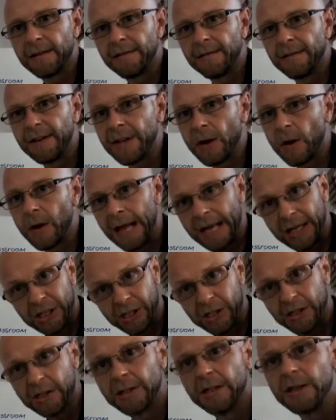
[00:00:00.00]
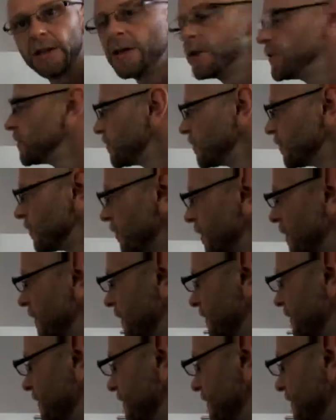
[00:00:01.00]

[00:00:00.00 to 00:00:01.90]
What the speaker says: video lecture to the